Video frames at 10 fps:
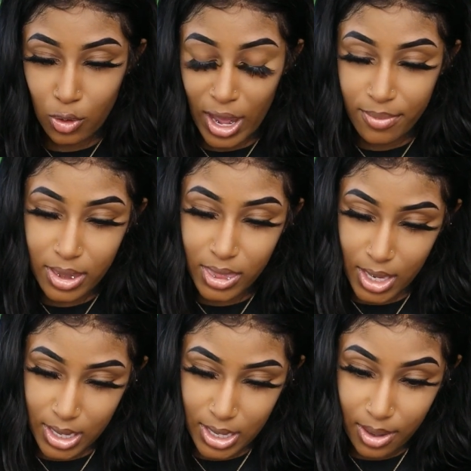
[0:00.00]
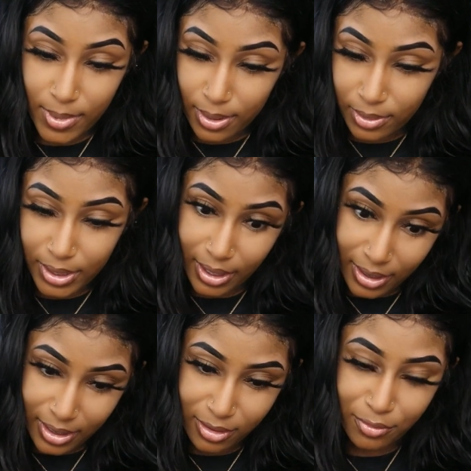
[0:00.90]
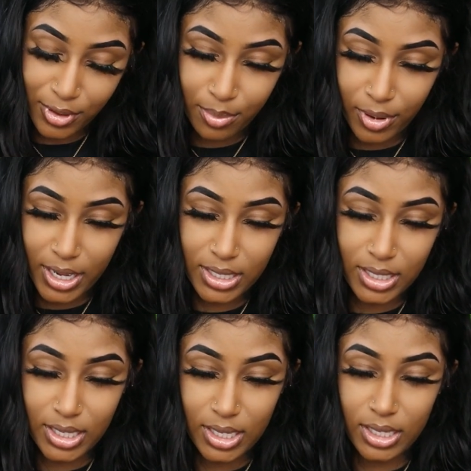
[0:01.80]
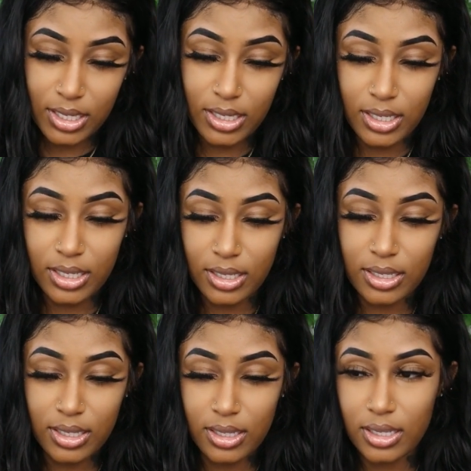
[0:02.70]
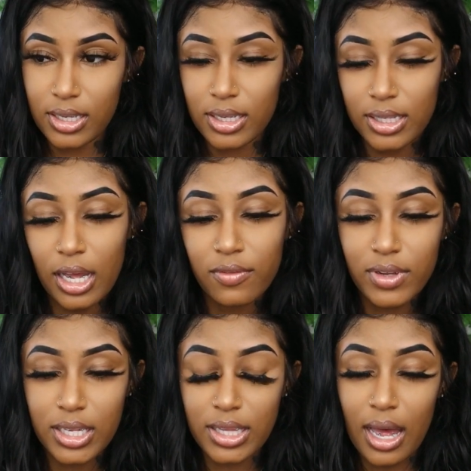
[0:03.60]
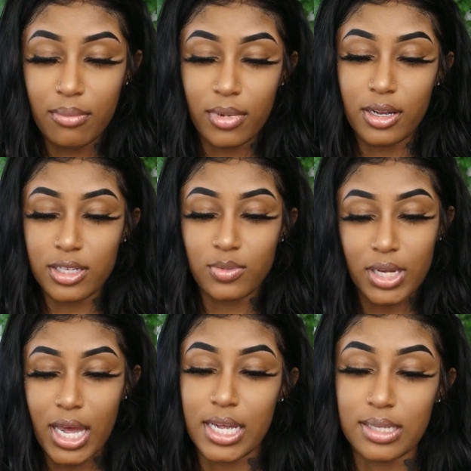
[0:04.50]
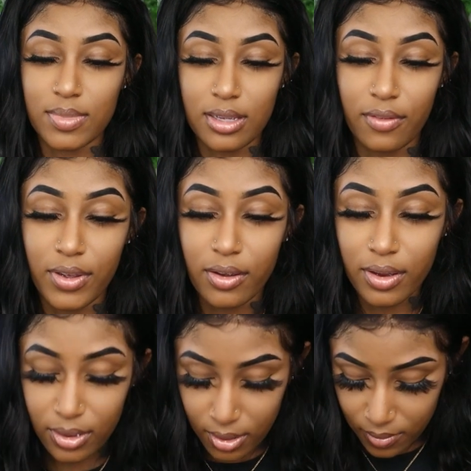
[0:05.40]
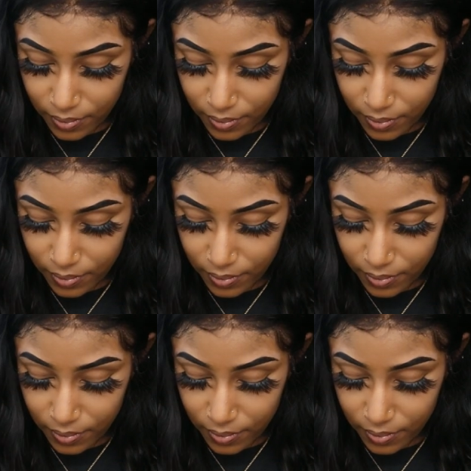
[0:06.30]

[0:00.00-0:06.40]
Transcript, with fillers: so I've been thinking about, again, rebranding. Not really that much. I just want to add some stuff here and